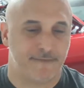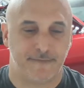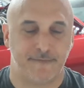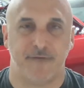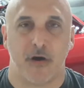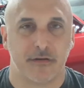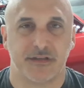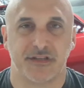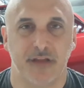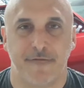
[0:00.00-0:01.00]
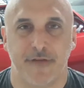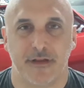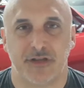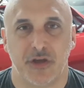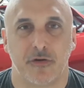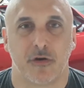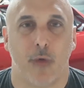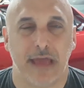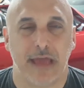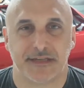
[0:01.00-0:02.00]
fart sniffing tuner
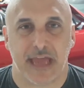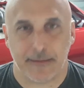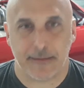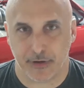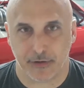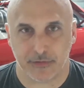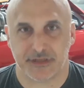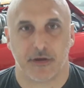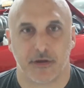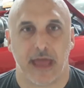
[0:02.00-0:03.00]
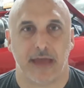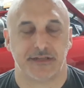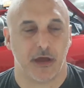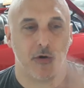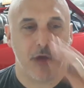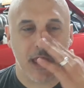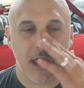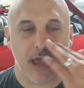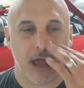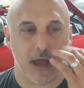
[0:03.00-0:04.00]
way of saying boost. Okay, so
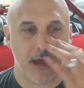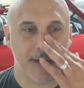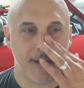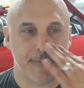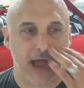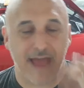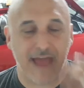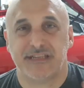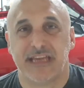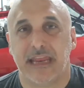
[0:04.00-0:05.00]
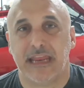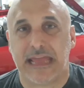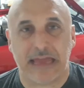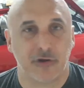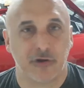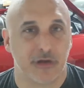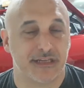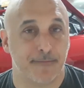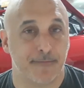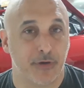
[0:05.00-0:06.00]
I haven't seen any
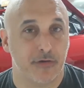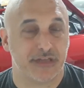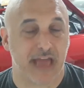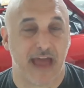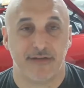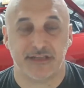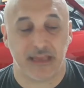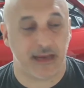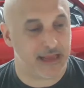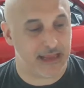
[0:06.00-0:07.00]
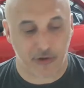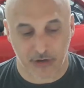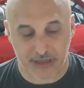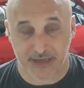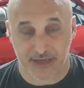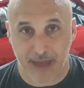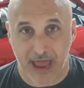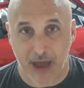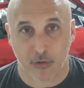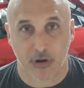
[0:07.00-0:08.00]
increase in boost. I haven't seen any increase in
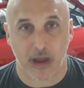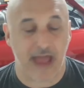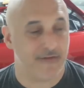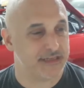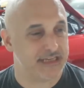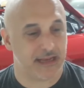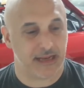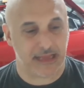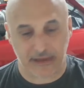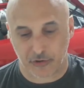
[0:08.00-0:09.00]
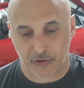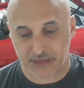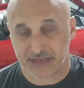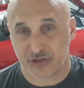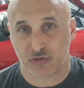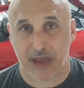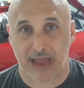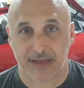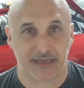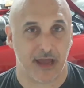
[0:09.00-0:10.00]
power. I haven't seen any increase in
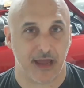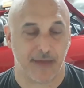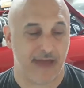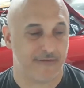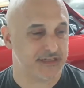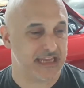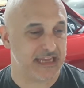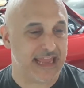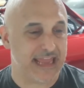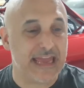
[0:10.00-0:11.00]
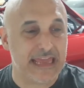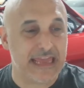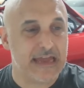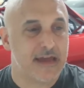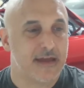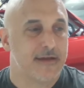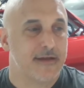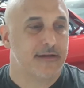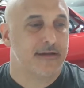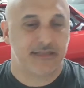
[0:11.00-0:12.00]
track time. I haven't seen any
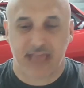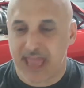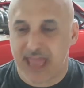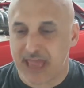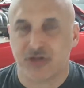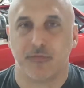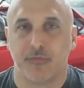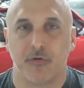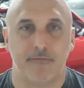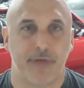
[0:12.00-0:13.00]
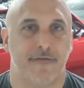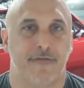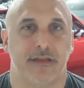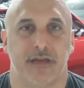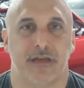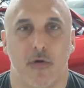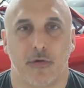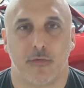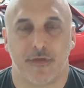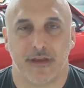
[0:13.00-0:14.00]
tangible benefit to
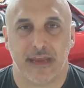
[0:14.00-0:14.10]
going with an